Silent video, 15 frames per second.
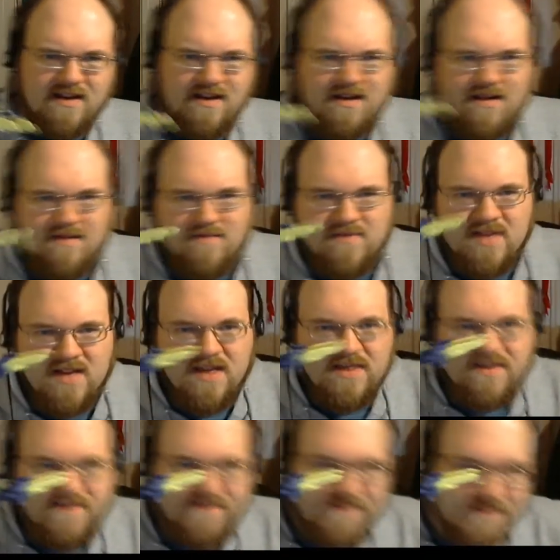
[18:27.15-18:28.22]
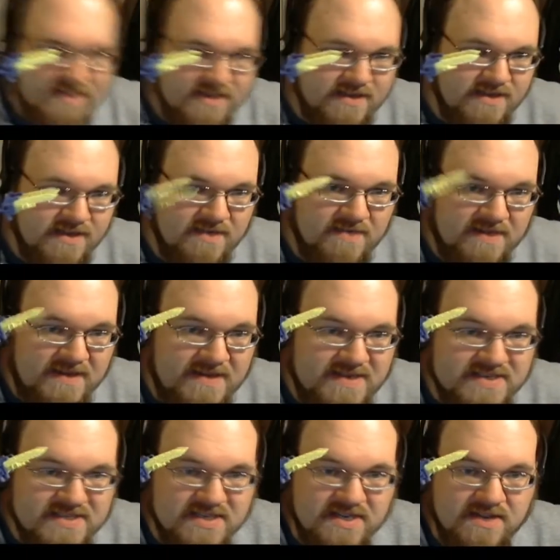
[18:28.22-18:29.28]
The funny thing about
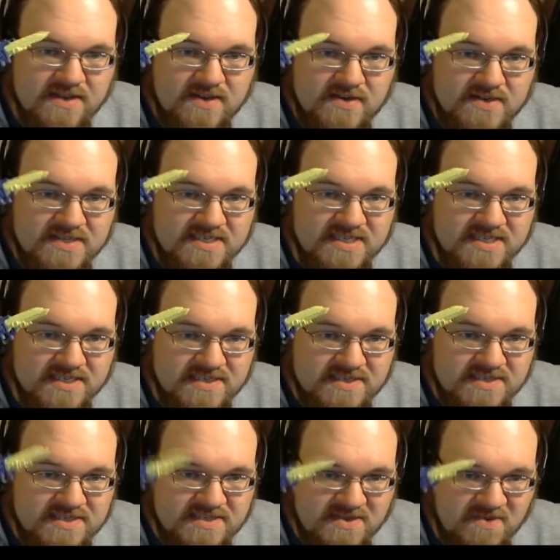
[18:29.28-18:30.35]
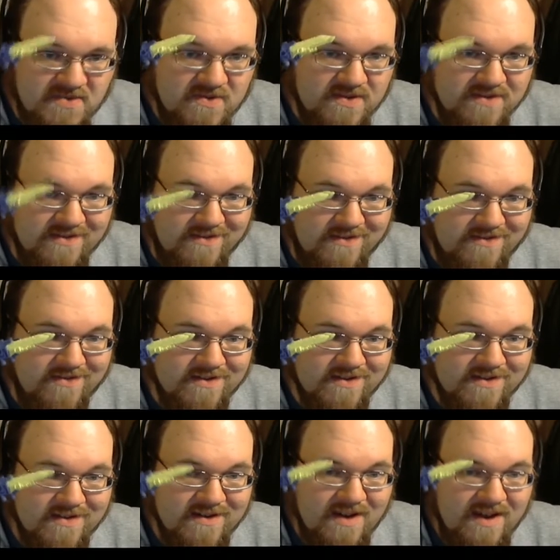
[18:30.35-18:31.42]
this gun, though, is that it's so long